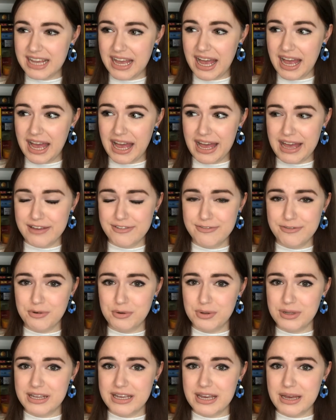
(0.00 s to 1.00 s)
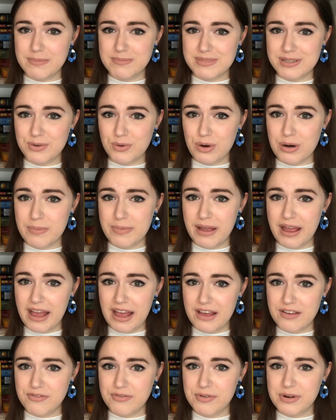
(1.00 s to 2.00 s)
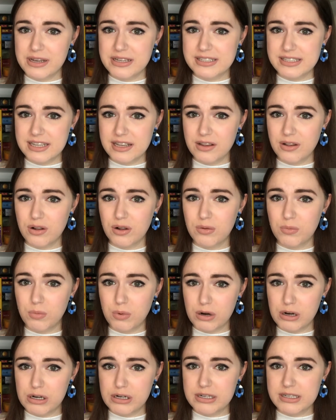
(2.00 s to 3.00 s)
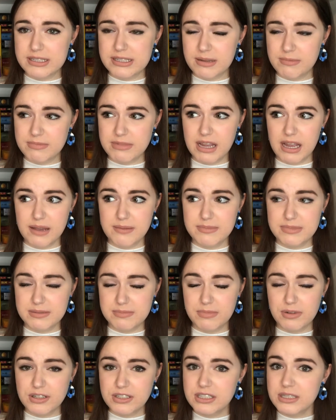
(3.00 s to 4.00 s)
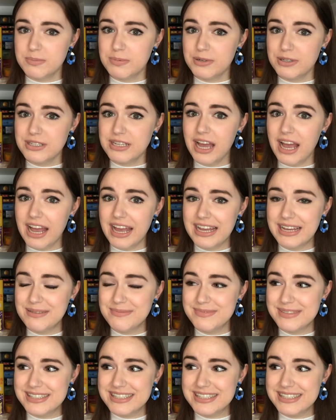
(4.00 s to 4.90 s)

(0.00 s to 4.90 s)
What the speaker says: I fully absorb every single word, sometimes multiple times.